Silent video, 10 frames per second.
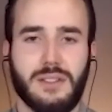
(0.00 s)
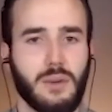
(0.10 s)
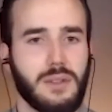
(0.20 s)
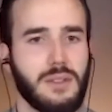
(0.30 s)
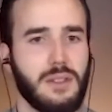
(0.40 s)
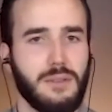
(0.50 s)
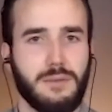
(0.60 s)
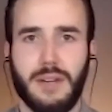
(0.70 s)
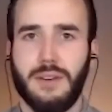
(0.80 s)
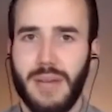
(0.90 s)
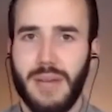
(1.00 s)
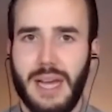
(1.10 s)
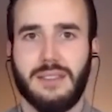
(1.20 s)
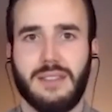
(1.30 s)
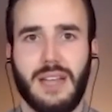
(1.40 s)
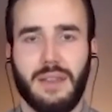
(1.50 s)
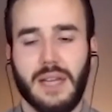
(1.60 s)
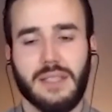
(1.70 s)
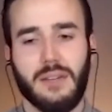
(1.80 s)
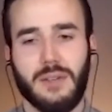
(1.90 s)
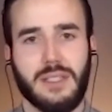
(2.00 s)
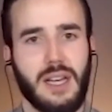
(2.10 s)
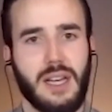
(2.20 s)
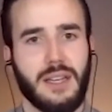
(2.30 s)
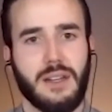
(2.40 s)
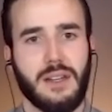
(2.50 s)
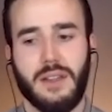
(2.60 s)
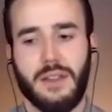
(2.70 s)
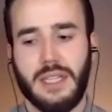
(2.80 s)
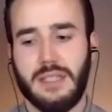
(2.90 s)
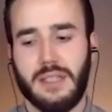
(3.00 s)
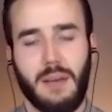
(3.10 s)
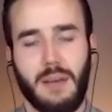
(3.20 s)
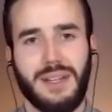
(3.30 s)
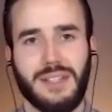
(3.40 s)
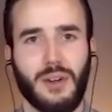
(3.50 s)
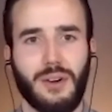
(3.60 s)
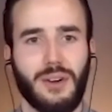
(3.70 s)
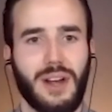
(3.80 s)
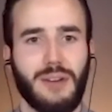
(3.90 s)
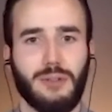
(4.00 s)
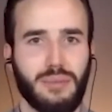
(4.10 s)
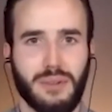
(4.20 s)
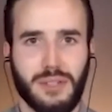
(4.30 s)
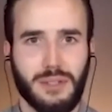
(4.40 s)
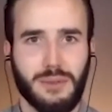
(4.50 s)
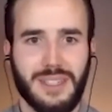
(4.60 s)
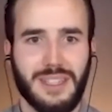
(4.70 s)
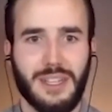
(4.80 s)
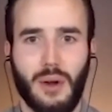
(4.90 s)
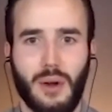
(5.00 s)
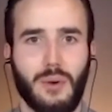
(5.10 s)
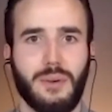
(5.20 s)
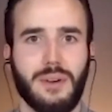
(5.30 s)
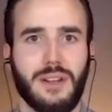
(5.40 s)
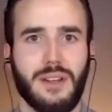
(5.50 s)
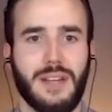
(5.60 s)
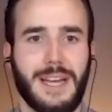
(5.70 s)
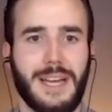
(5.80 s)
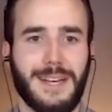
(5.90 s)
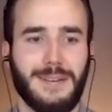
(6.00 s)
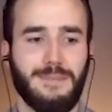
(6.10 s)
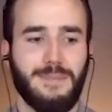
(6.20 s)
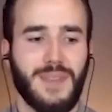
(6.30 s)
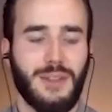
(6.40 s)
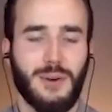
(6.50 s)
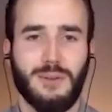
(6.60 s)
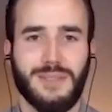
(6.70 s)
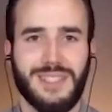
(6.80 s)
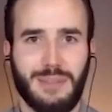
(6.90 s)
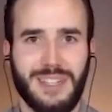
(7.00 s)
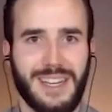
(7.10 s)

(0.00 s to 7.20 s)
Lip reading: source the very best, and that's how it's done. These companies aren't out there producing their own CBD